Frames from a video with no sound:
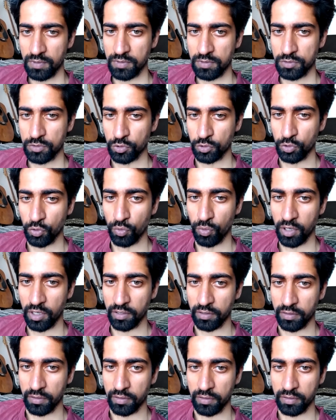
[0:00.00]
So the
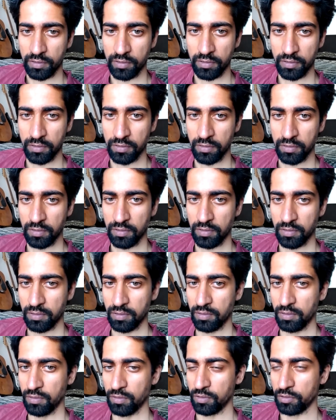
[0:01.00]
one
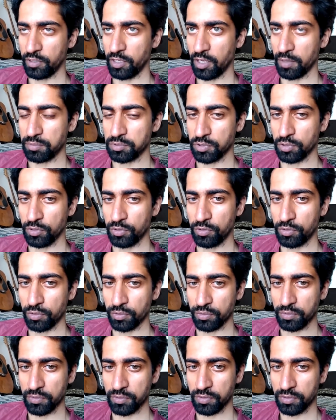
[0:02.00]
or the absolute
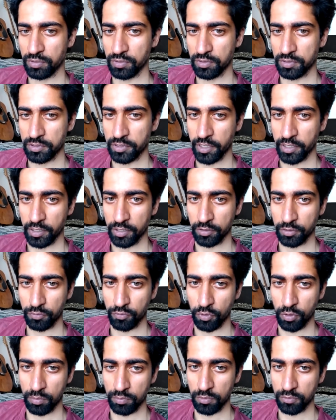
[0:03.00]
truth is taking the
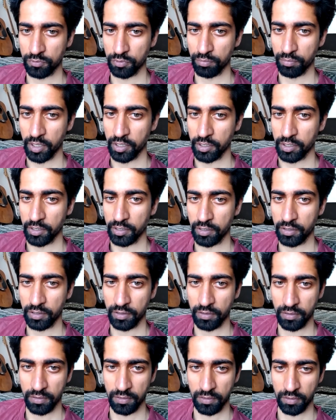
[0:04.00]
form of the many
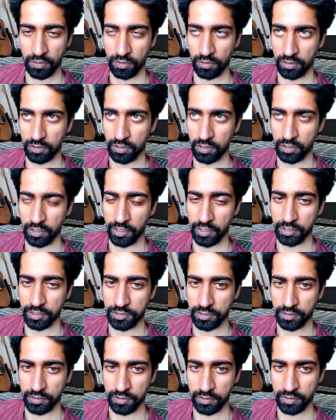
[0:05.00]
or
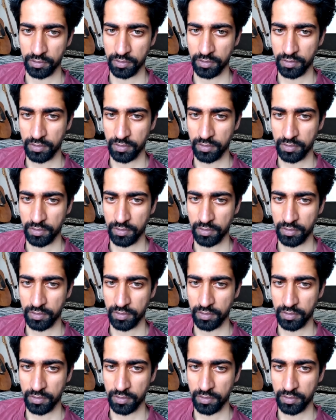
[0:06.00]
creation.